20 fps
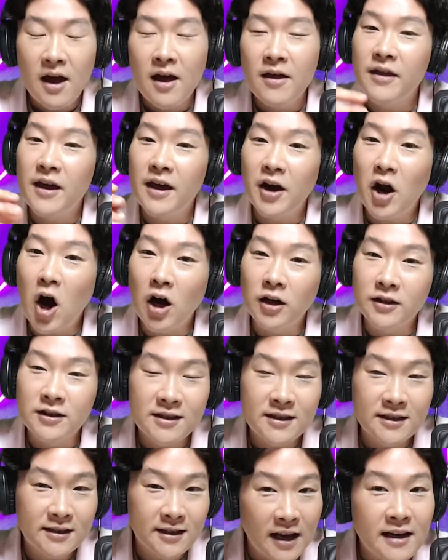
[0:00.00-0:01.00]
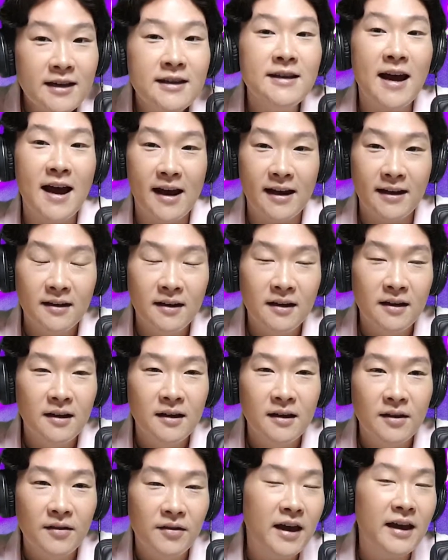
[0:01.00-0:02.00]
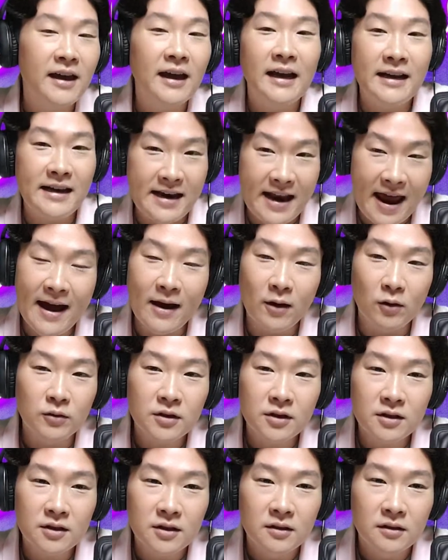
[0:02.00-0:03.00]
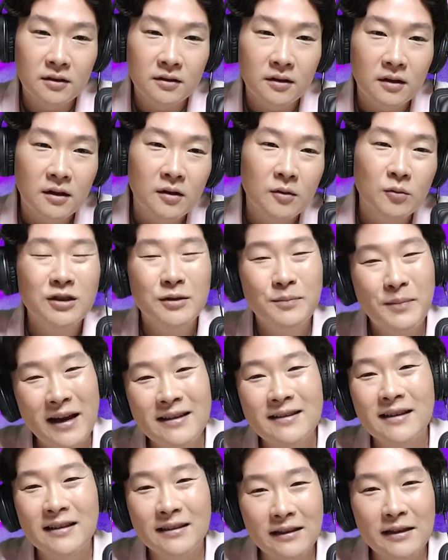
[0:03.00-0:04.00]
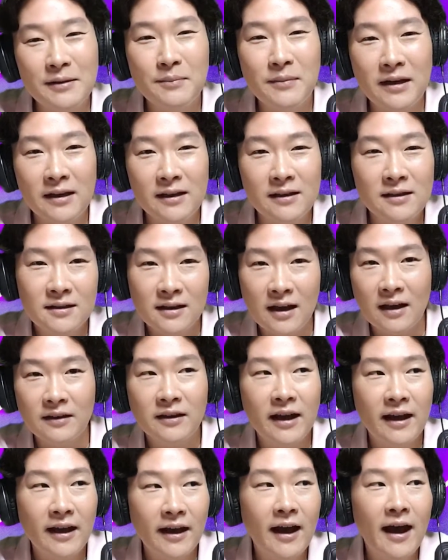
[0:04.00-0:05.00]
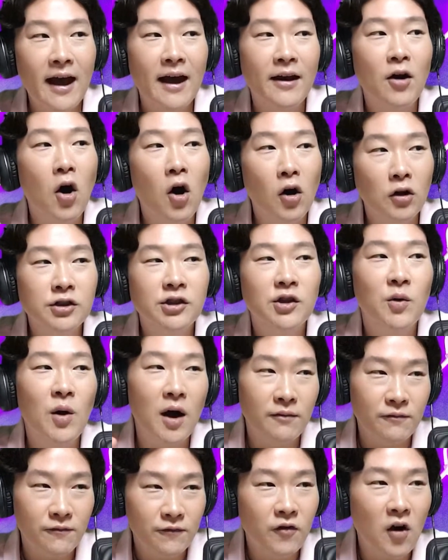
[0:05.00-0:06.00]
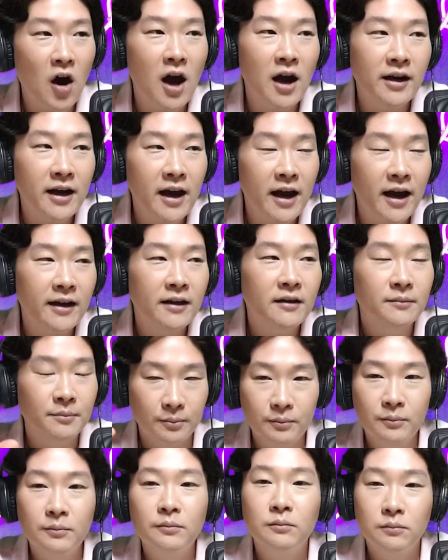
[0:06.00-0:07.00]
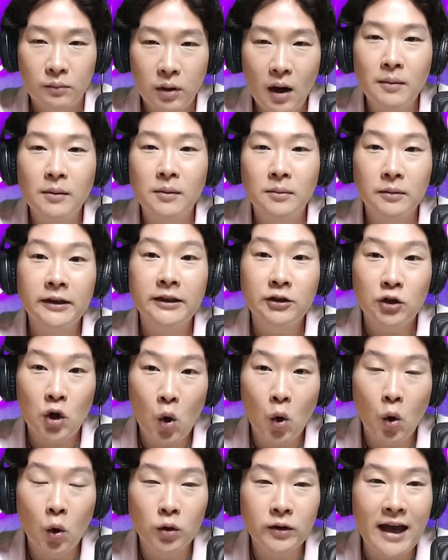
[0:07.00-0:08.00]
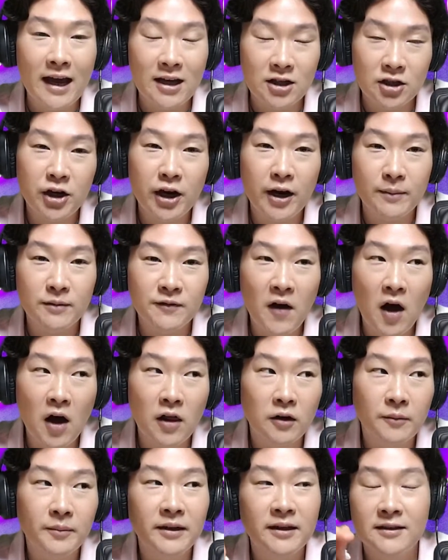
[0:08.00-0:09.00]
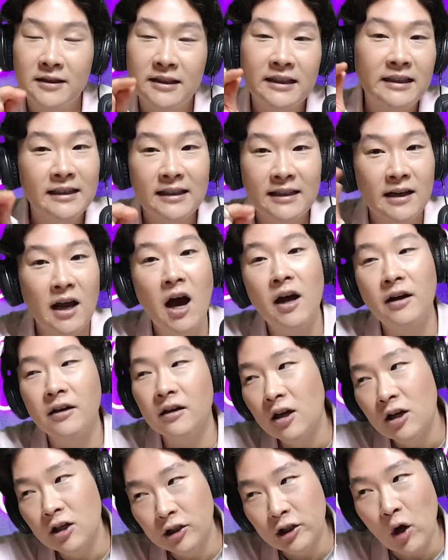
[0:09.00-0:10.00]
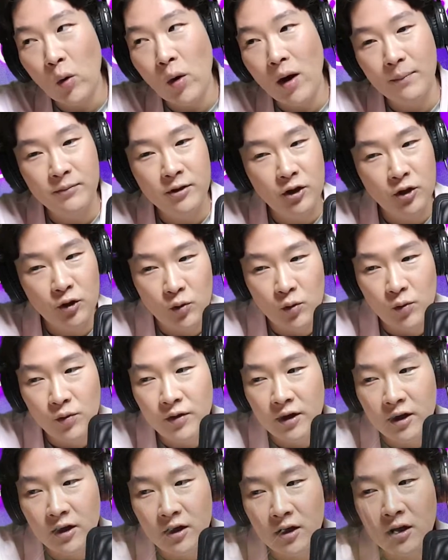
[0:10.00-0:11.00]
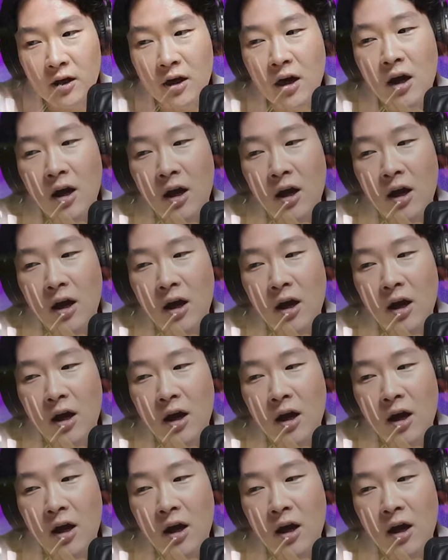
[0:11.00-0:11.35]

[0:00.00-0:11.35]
Then on Sunday, they announced, which basically means that they had also on Friday probably told SJM's father, because he did not show up to the